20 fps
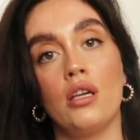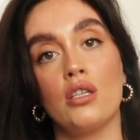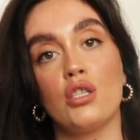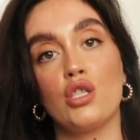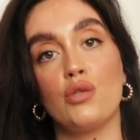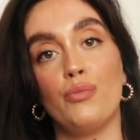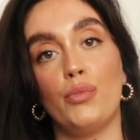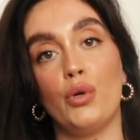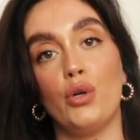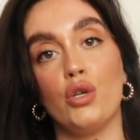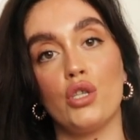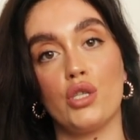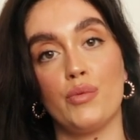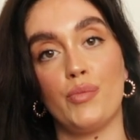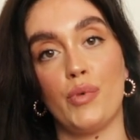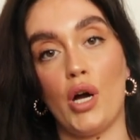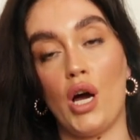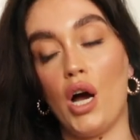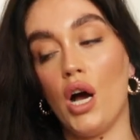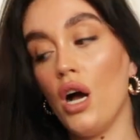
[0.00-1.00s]
sports
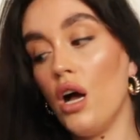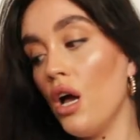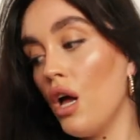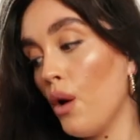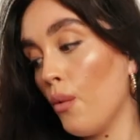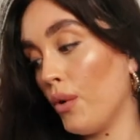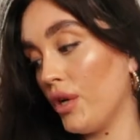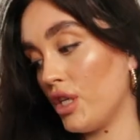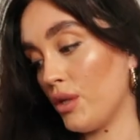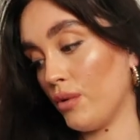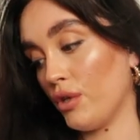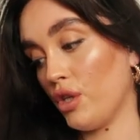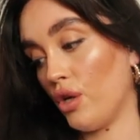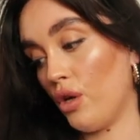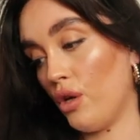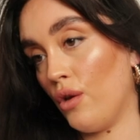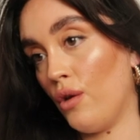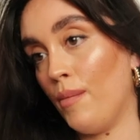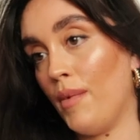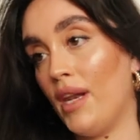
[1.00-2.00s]
bra, which I'll show
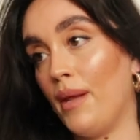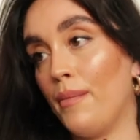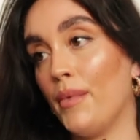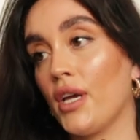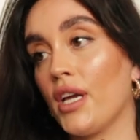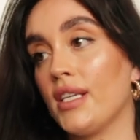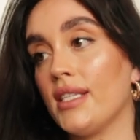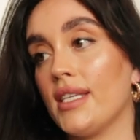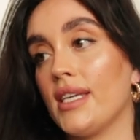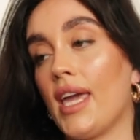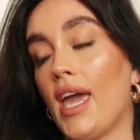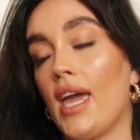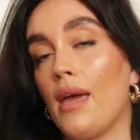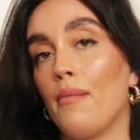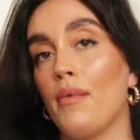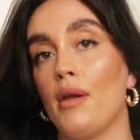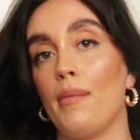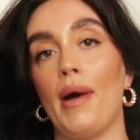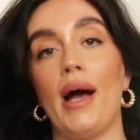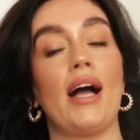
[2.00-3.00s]
you in a minute because it
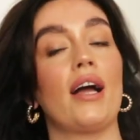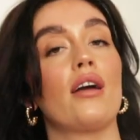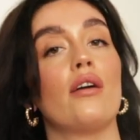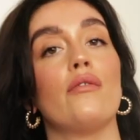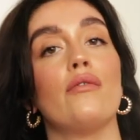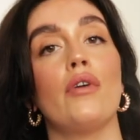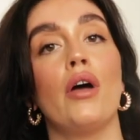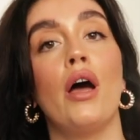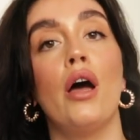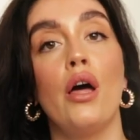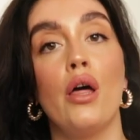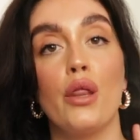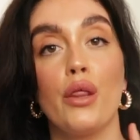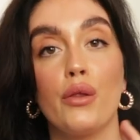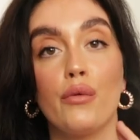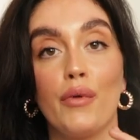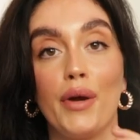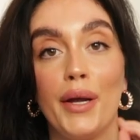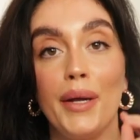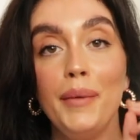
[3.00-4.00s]
came in a pack of
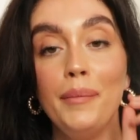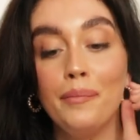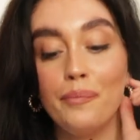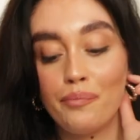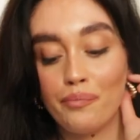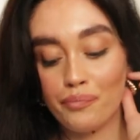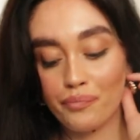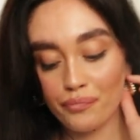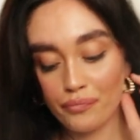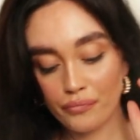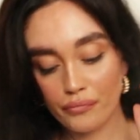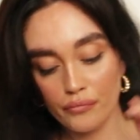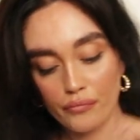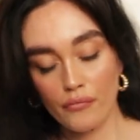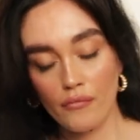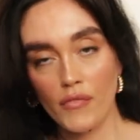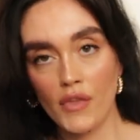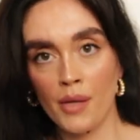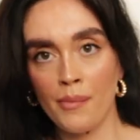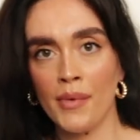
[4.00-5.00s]
3.
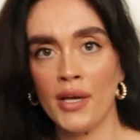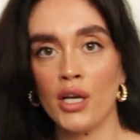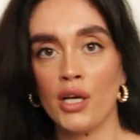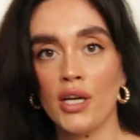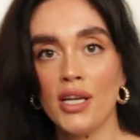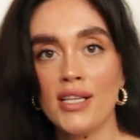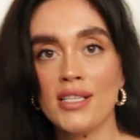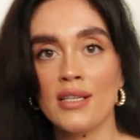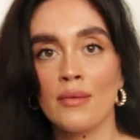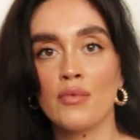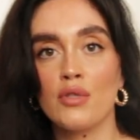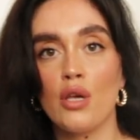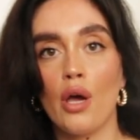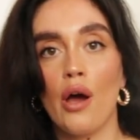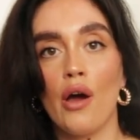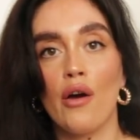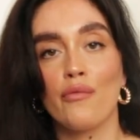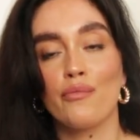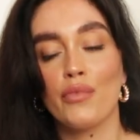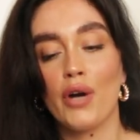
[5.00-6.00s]
My goodness, I'm so
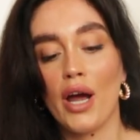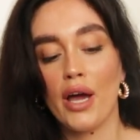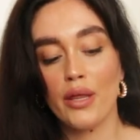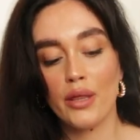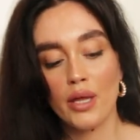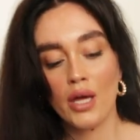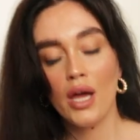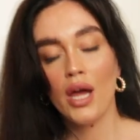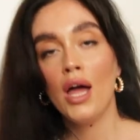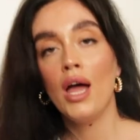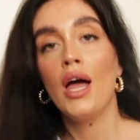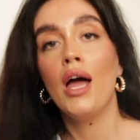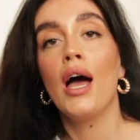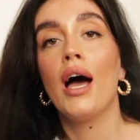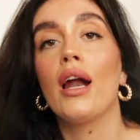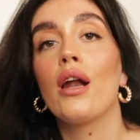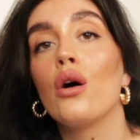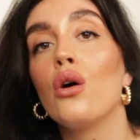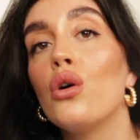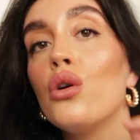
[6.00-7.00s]
out of breath.
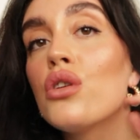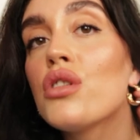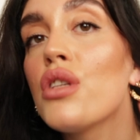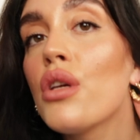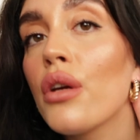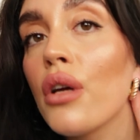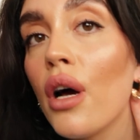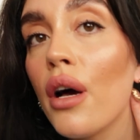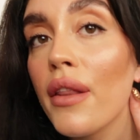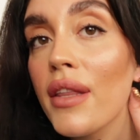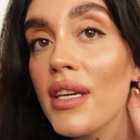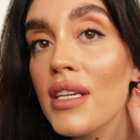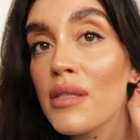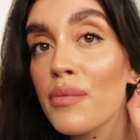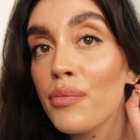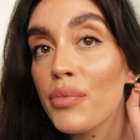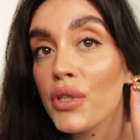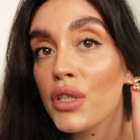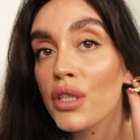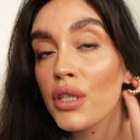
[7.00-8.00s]
And I also got these
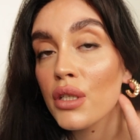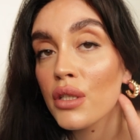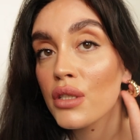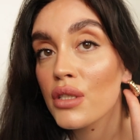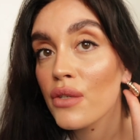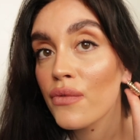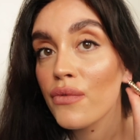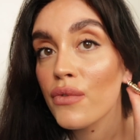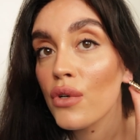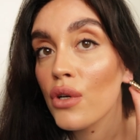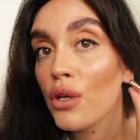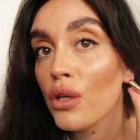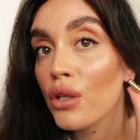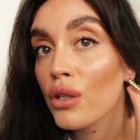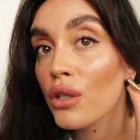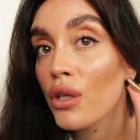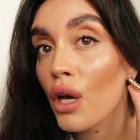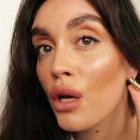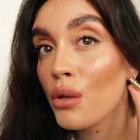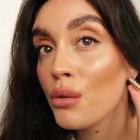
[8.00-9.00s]

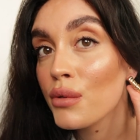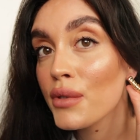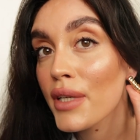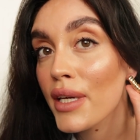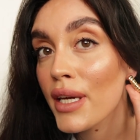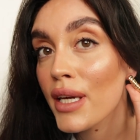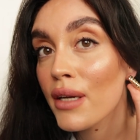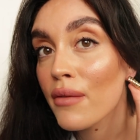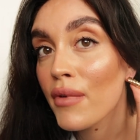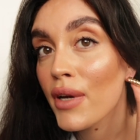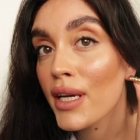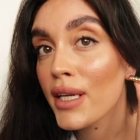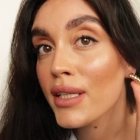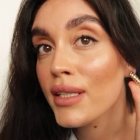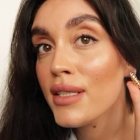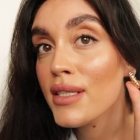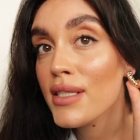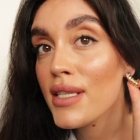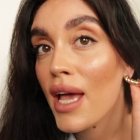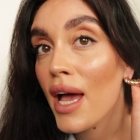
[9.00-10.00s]
beautiful gold
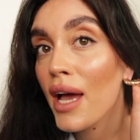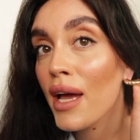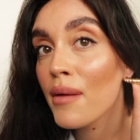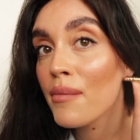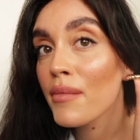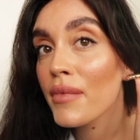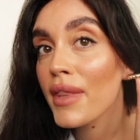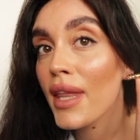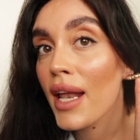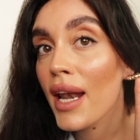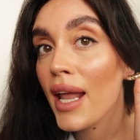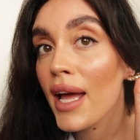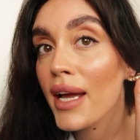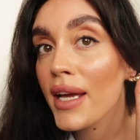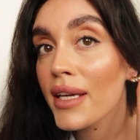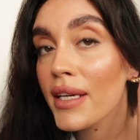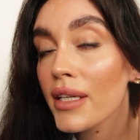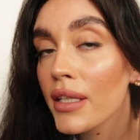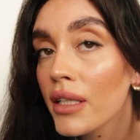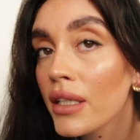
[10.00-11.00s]
earrings. They're
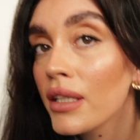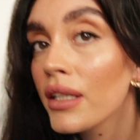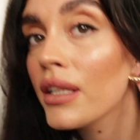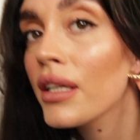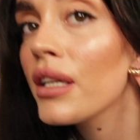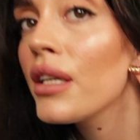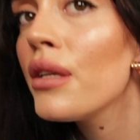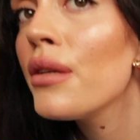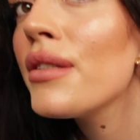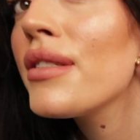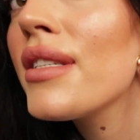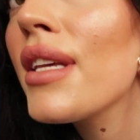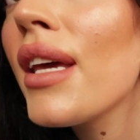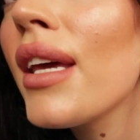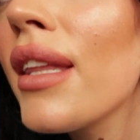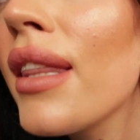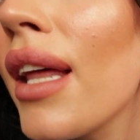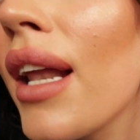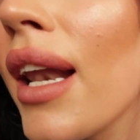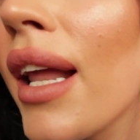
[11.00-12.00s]
like, can you
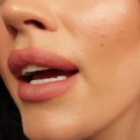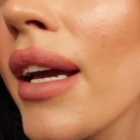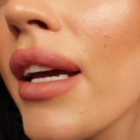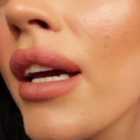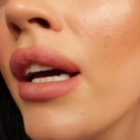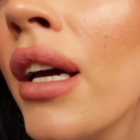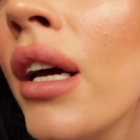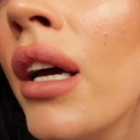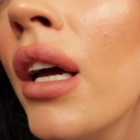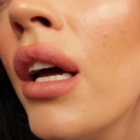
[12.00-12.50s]
see, they're like